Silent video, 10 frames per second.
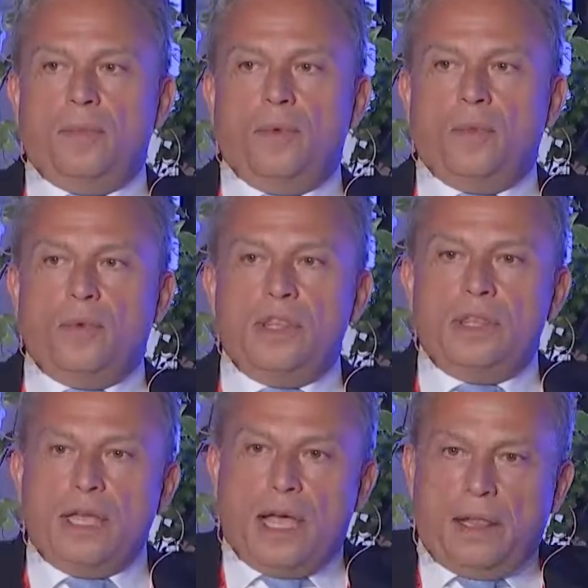
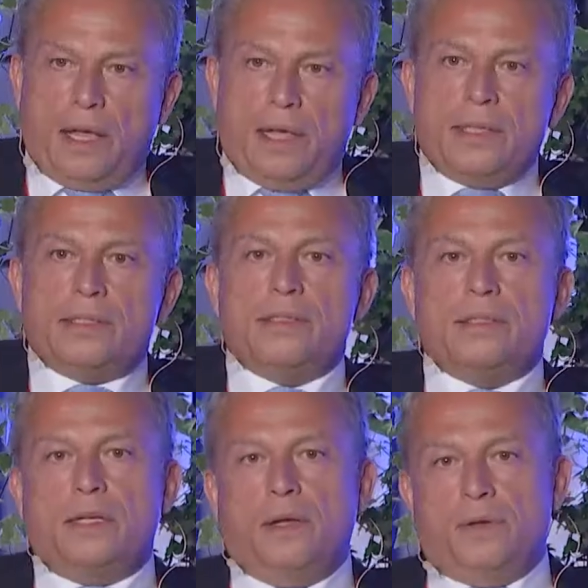with the
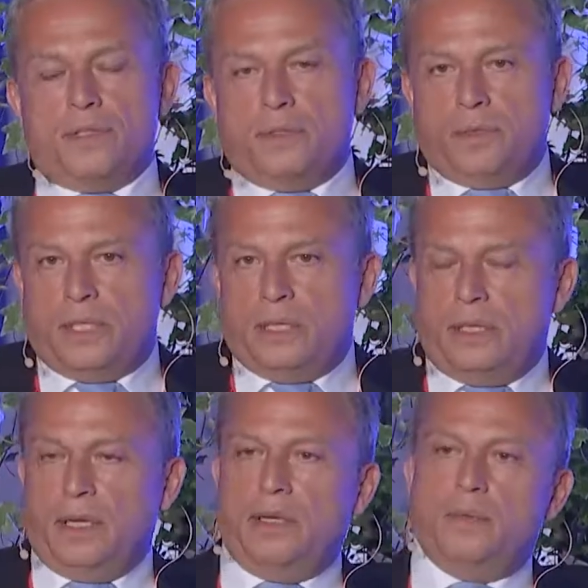allies and also
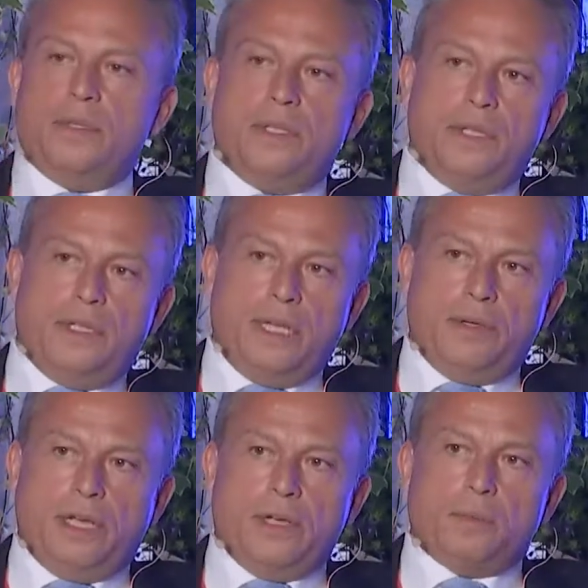within the
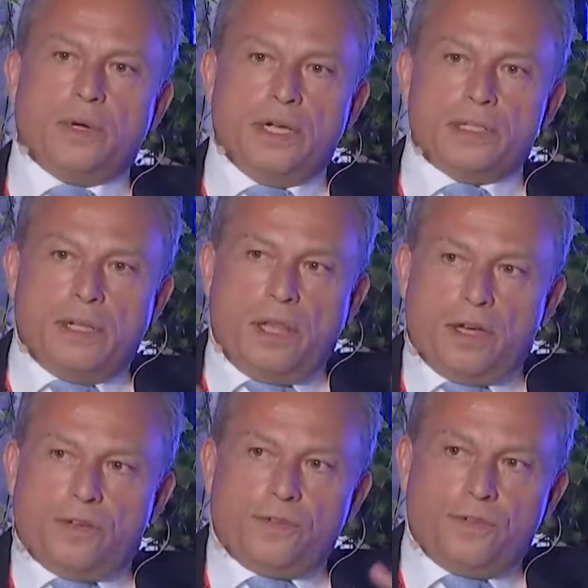NATO enterprise, and a
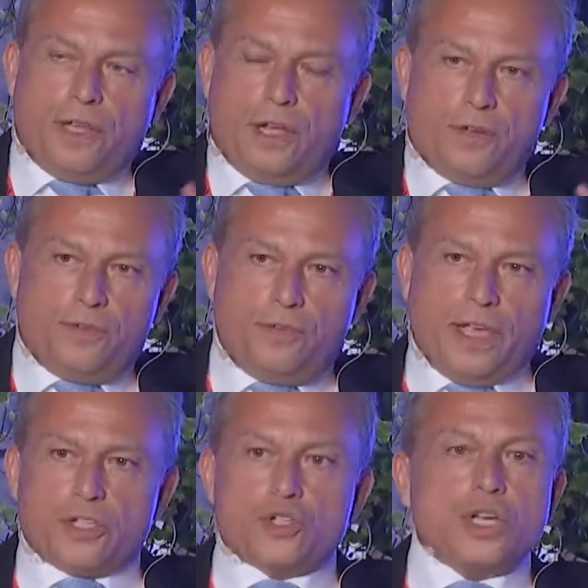lot of
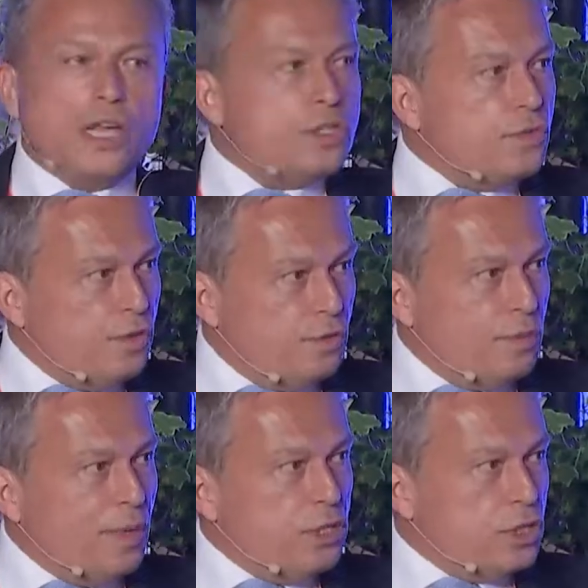exchange of
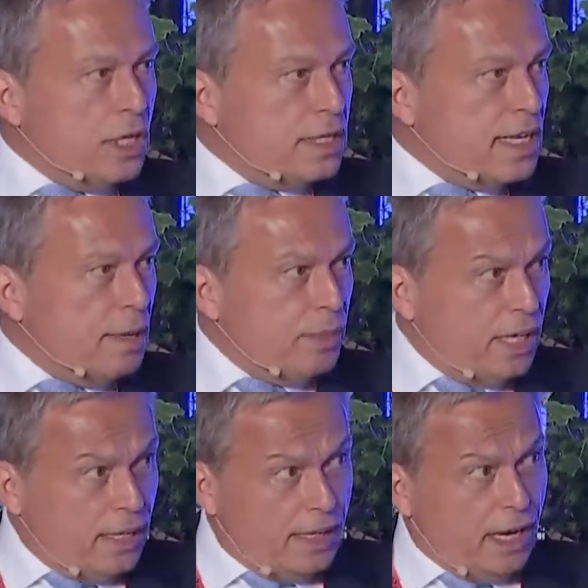information that's
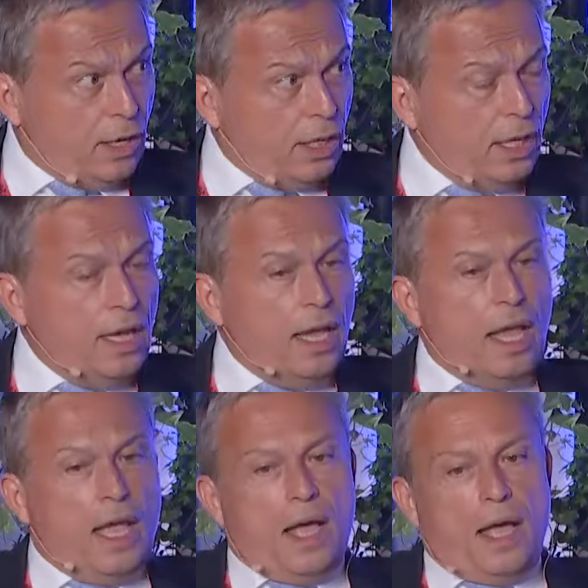happening there
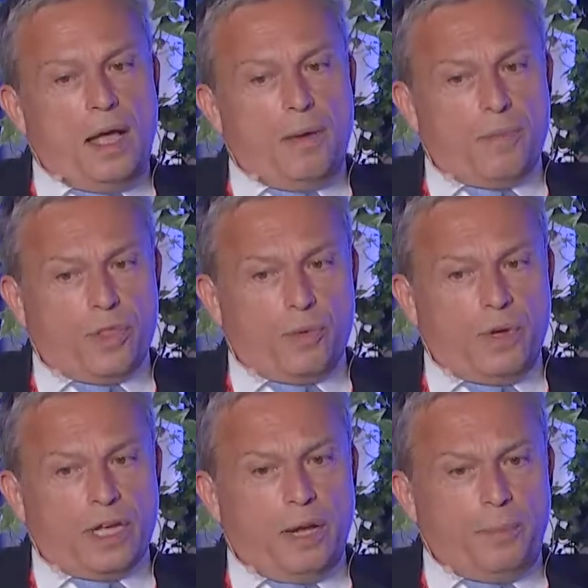
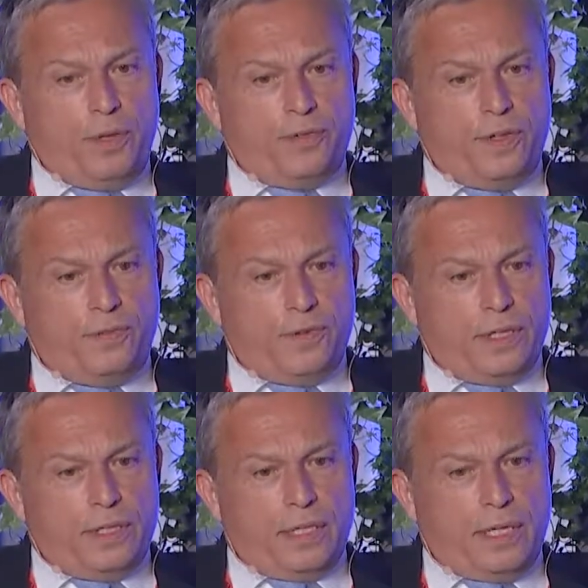through a couple of
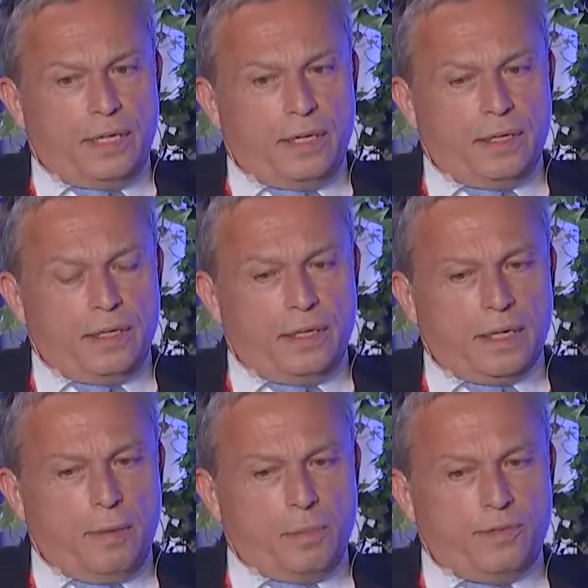different
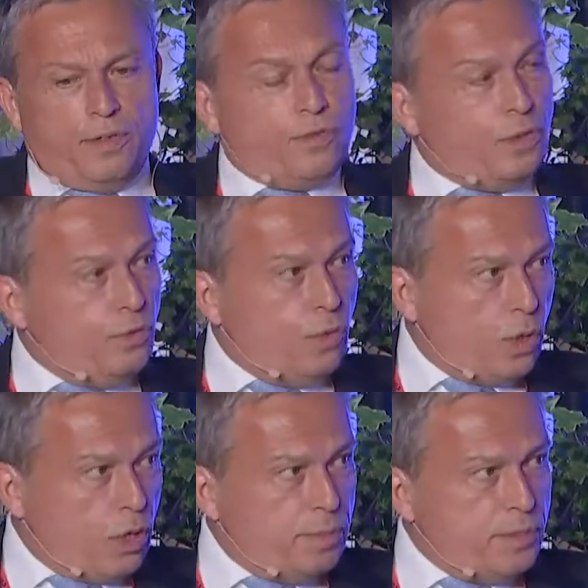
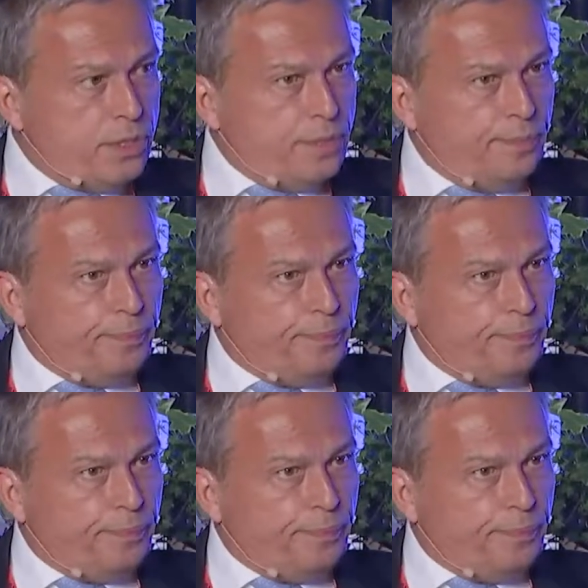forums.